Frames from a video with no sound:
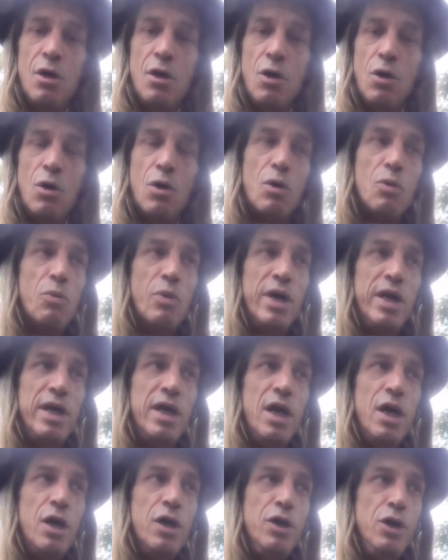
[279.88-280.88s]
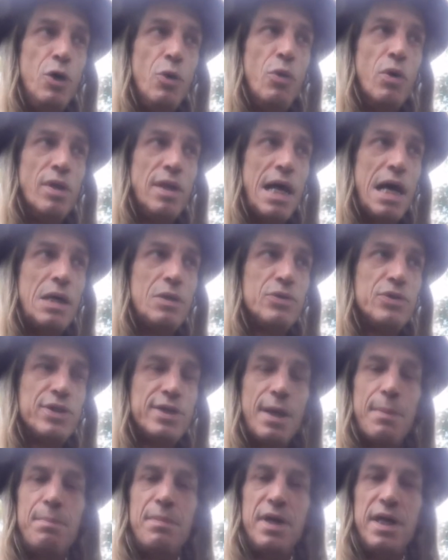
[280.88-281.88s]
Or when you allow
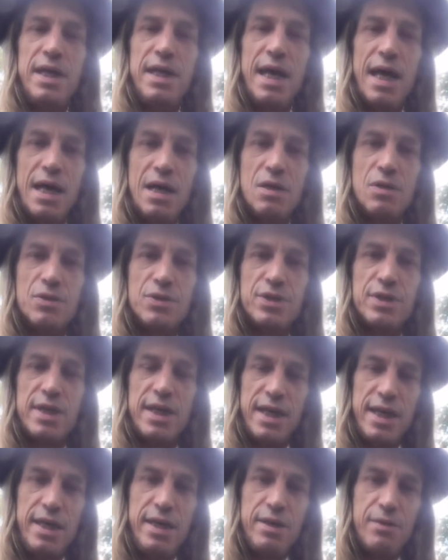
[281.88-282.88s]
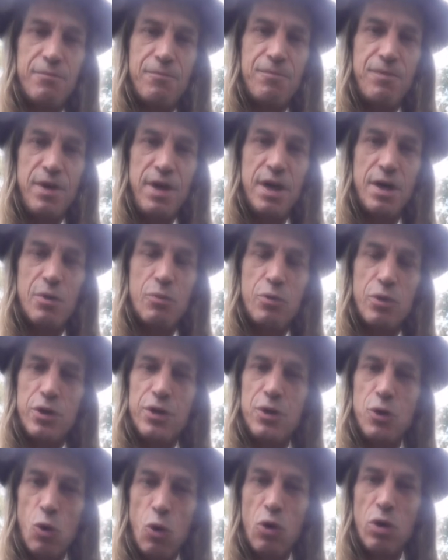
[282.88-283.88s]
somebody else to interfere
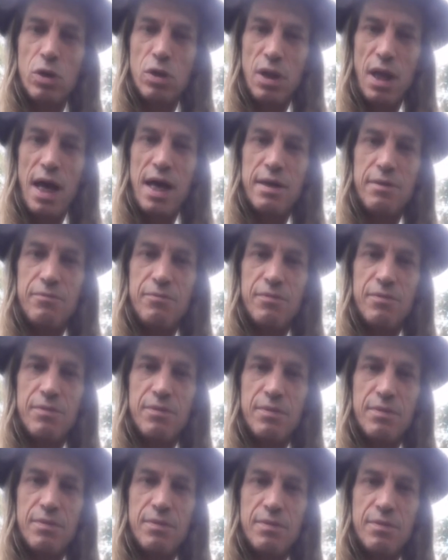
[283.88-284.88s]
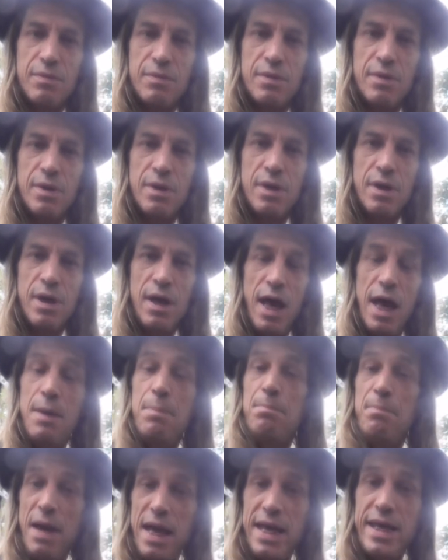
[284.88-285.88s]
with your life
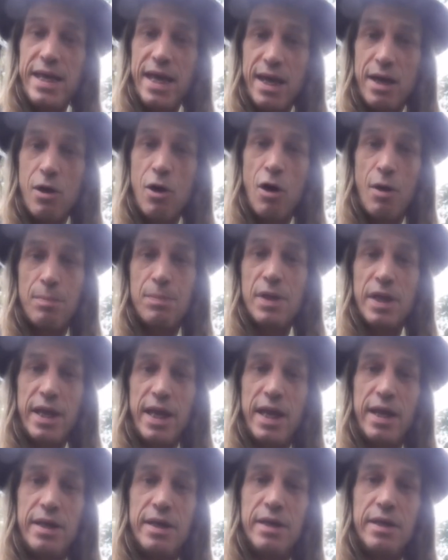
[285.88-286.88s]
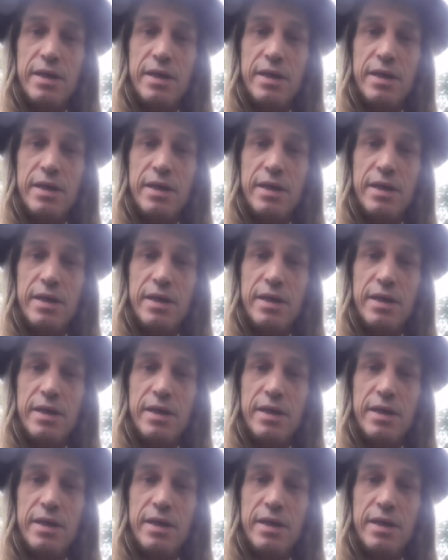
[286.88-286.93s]
and make it complicated.